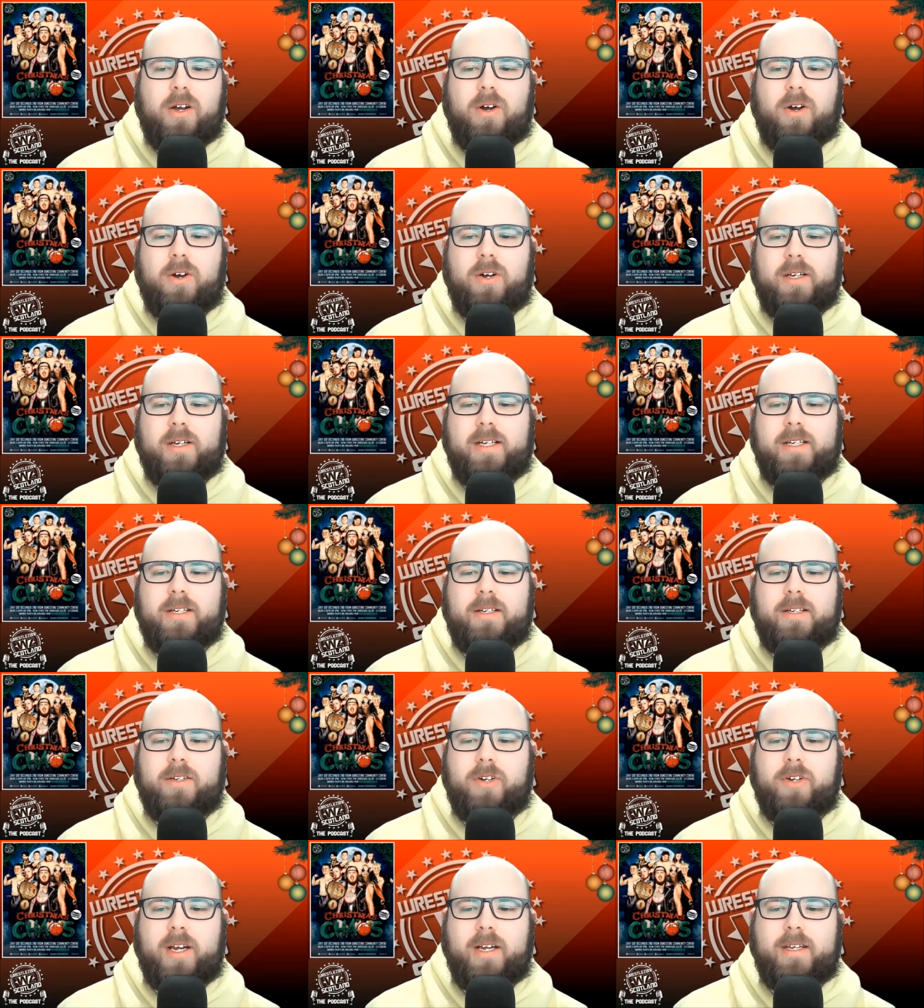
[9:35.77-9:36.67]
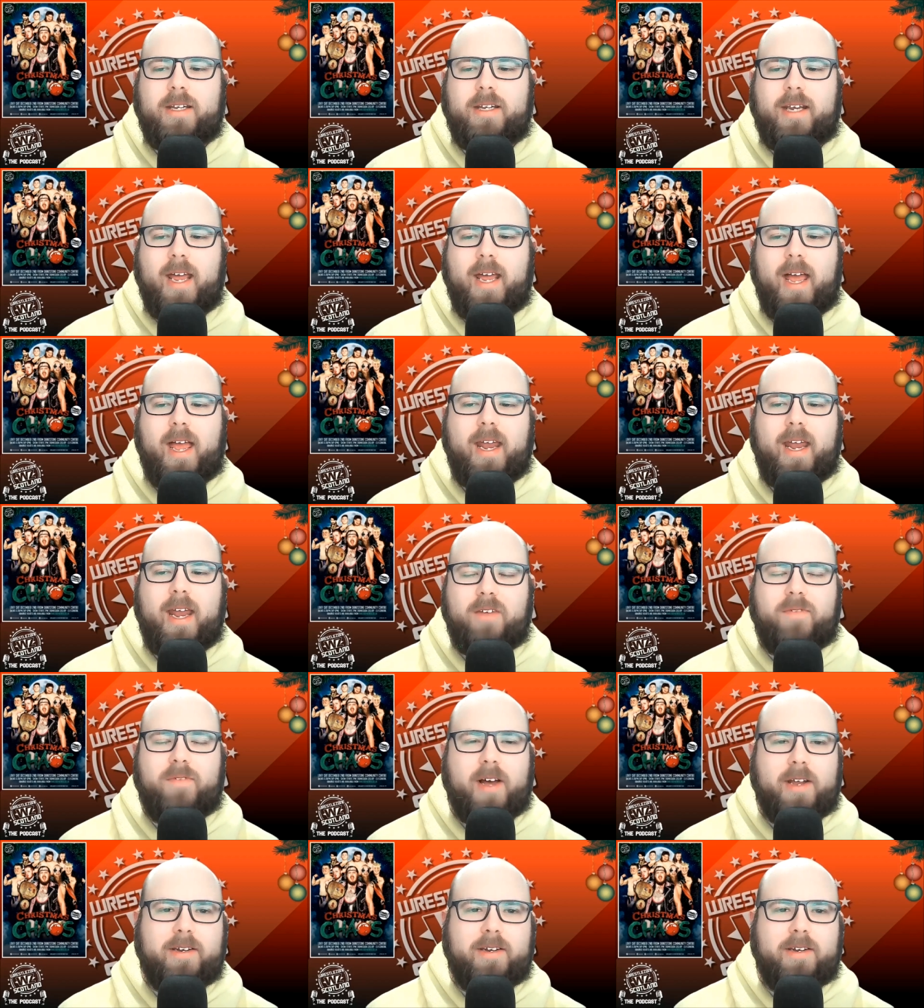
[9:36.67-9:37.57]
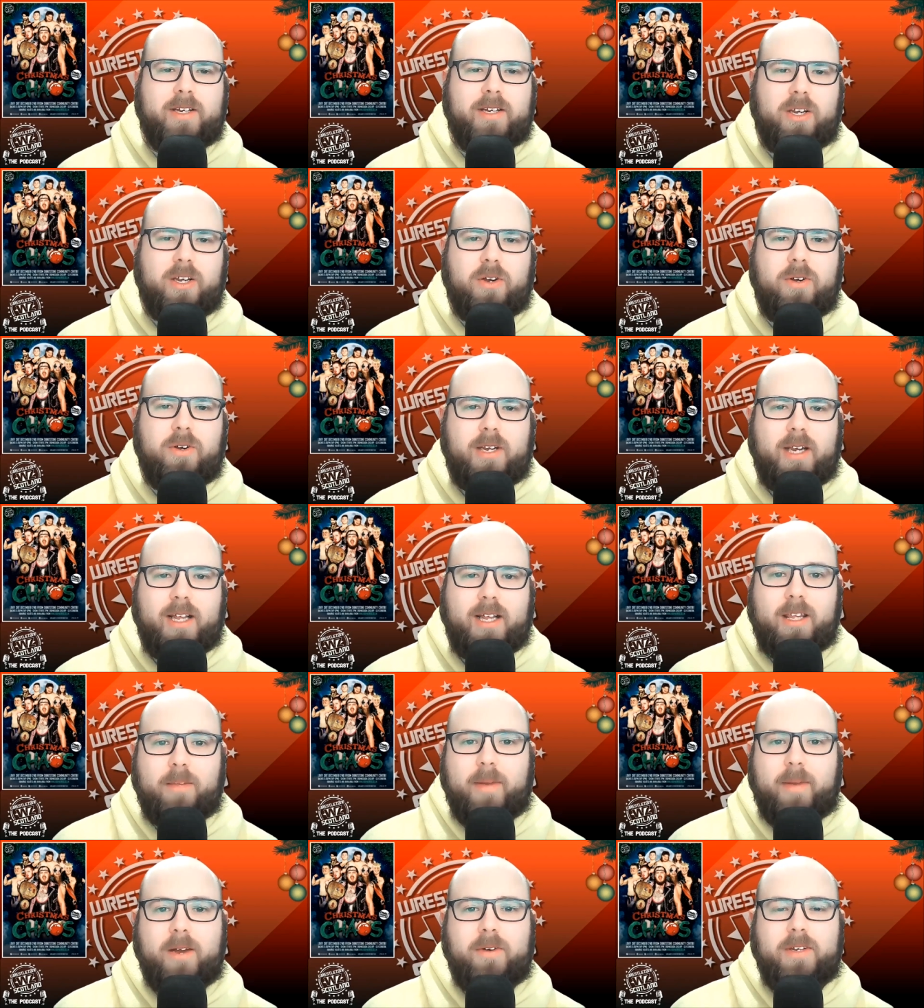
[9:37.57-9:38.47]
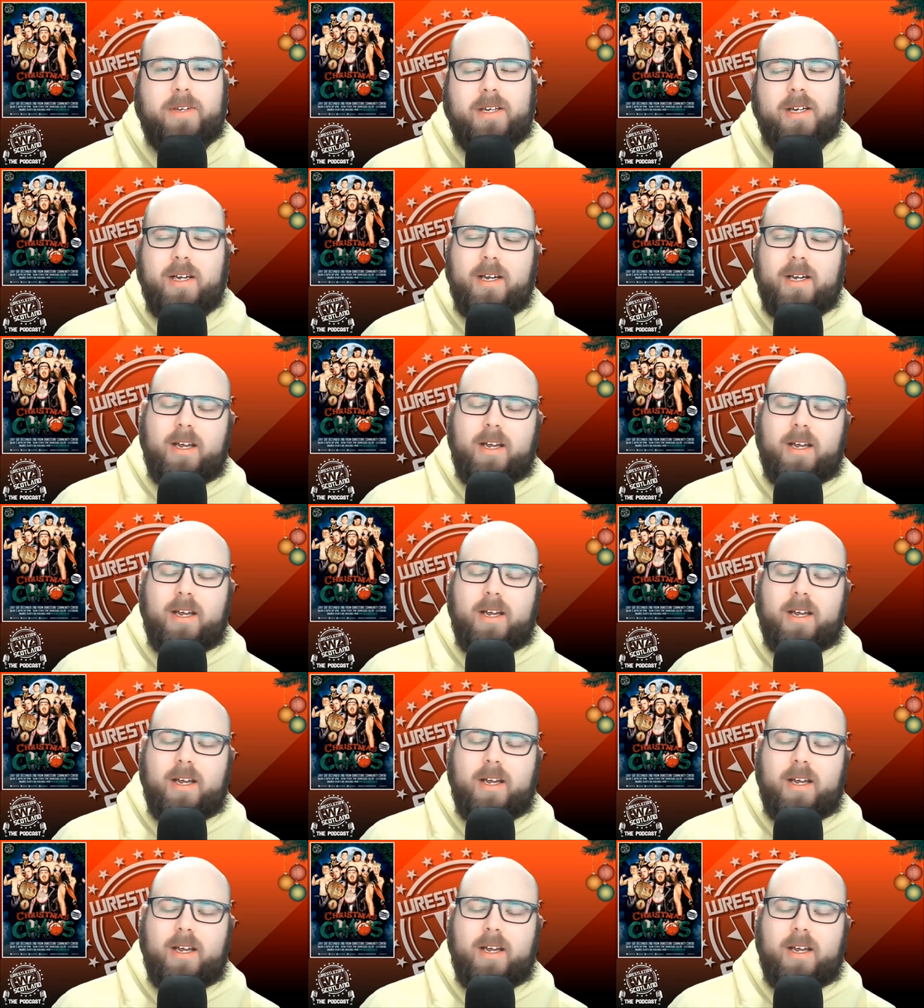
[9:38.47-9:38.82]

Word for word: or at least tried to get any advantage they could in the bout.